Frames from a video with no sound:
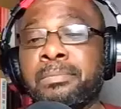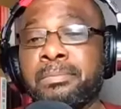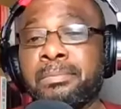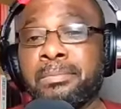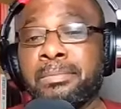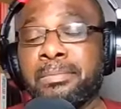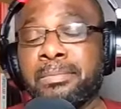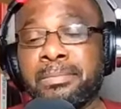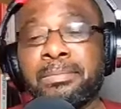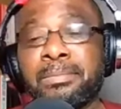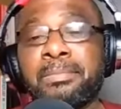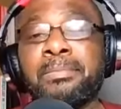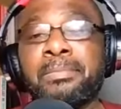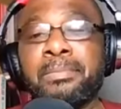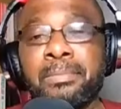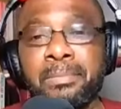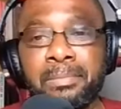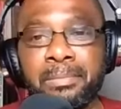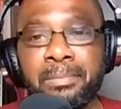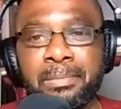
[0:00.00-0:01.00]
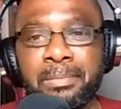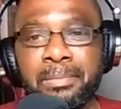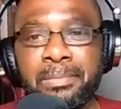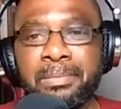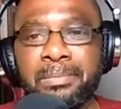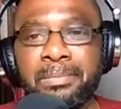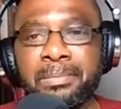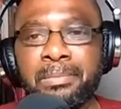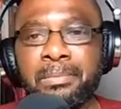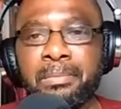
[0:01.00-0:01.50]
that is the foundation
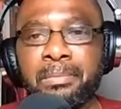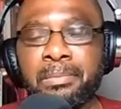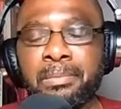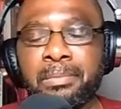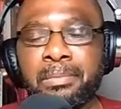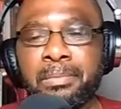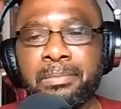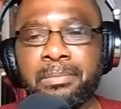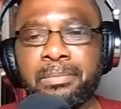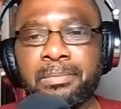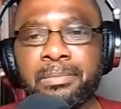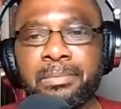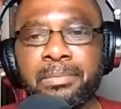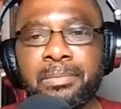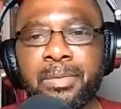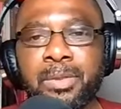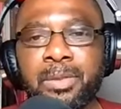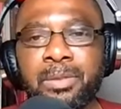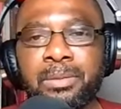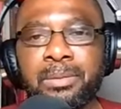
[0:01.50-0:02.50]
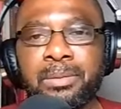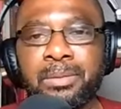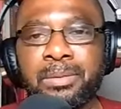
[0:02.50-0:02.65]
that I'm currently building,